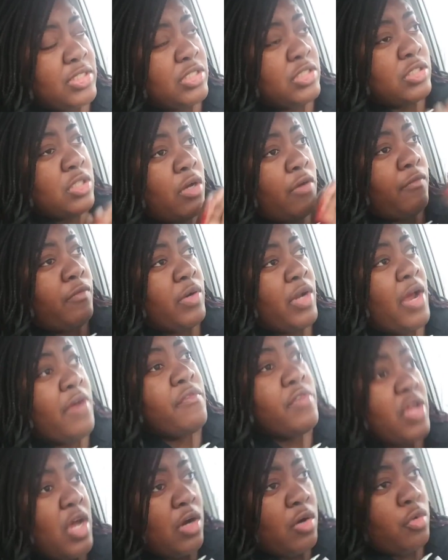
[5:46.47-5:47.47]
of whatever
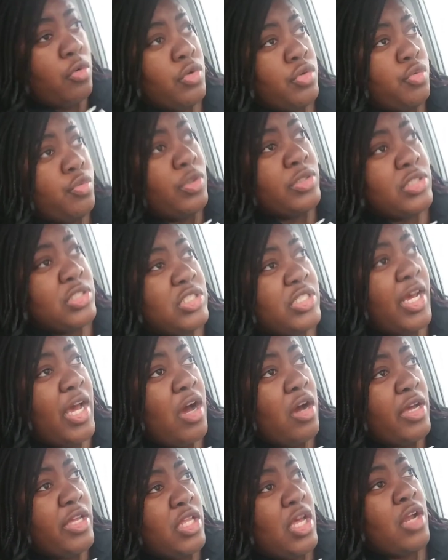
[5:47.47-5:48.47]
y'all going through as a child
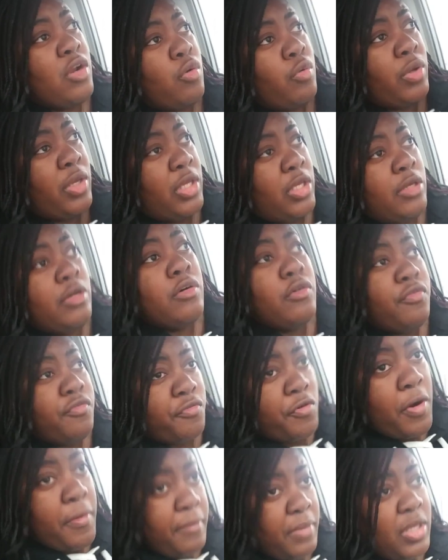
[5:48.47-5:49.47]
and y'all don't heal
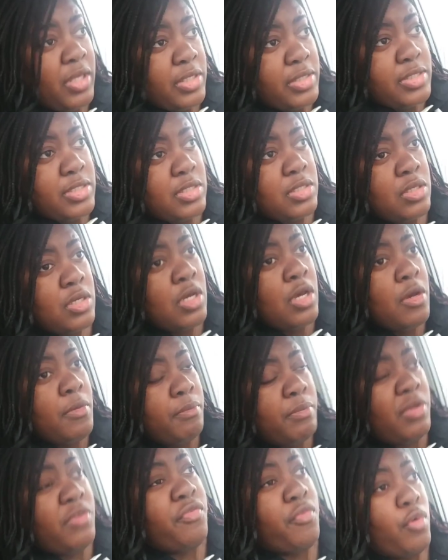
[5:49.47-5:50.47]
from it
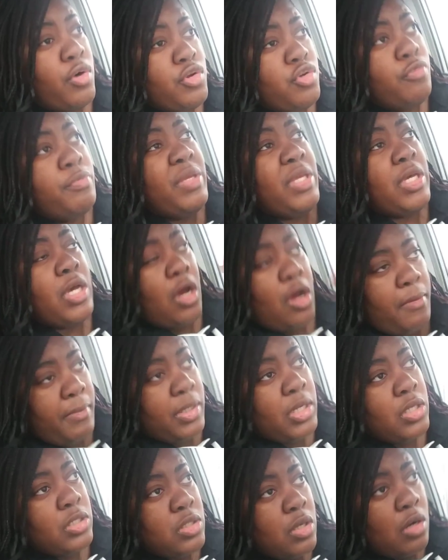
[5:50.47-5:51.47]
before you become an
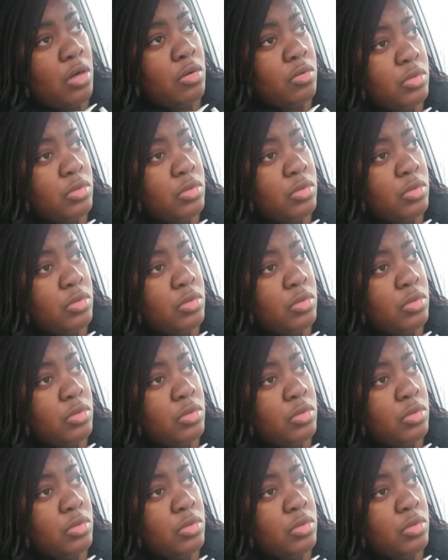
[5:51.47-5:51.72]
adult,